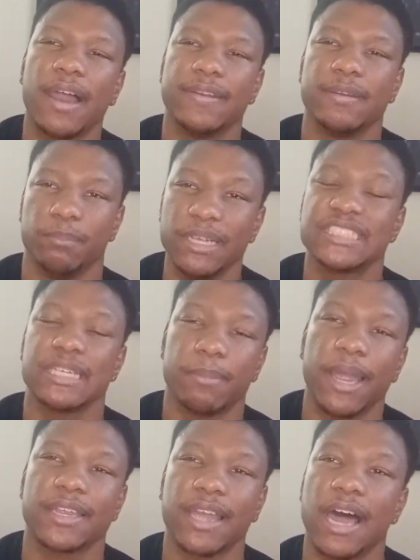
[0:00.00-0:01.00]
Missing
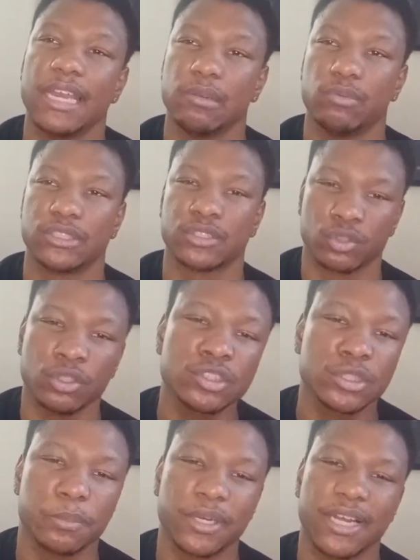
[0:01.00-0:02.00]
Mike Conley was
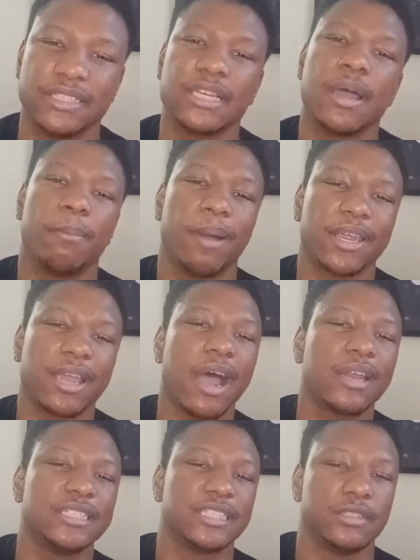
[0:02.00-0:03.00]
crucial because Mike
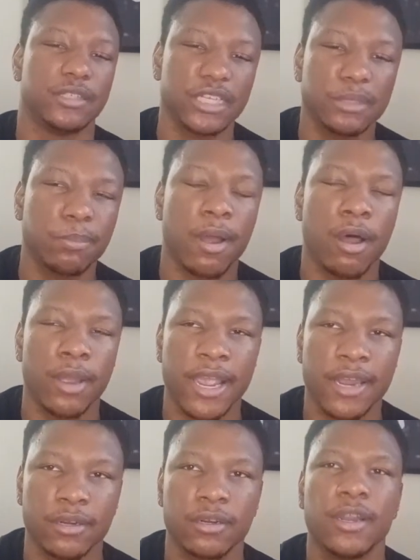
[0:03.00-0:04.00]
Conley's another ball
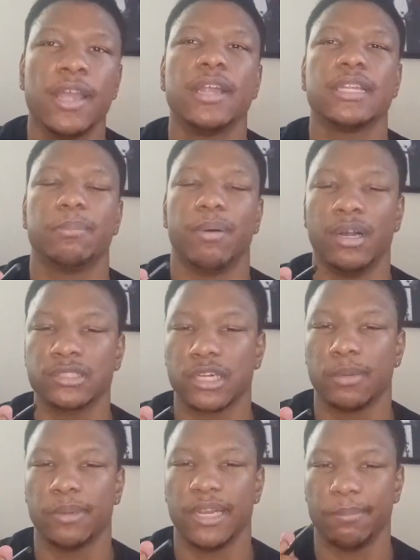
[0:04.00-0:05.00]
handler. The ball's going
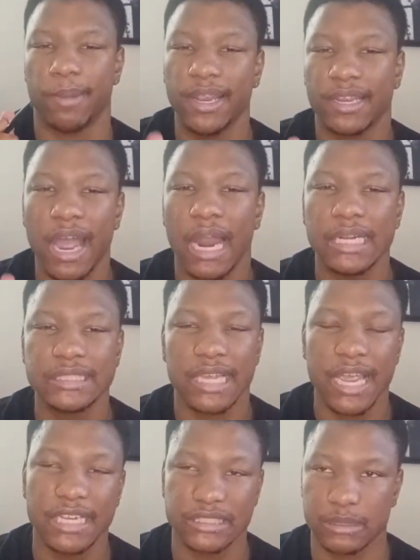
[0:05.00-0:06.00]
to be in Mike Conley's
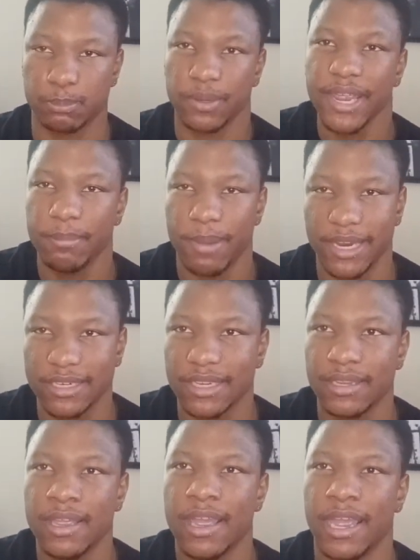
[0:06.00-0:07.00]
hands to play make,
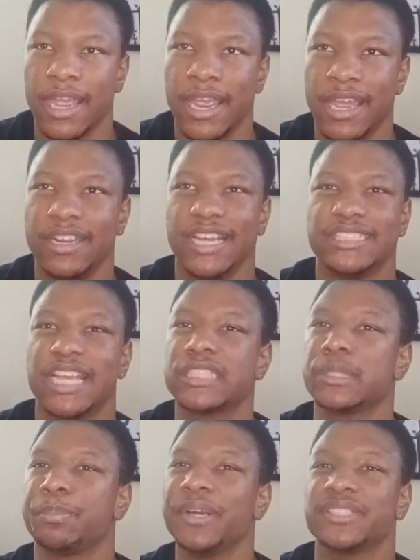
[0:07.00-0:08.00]
and it takes the
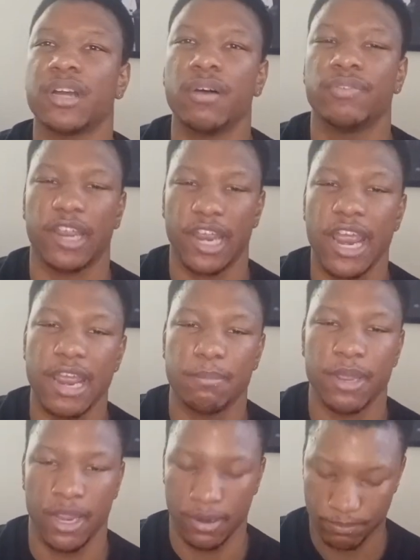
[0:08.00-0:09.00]
pressure off of
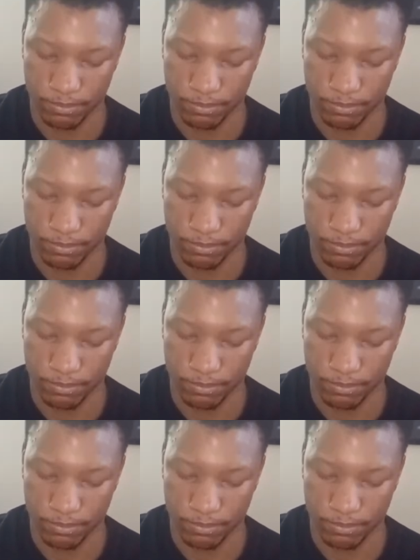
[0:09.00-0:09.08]
Ant-Man.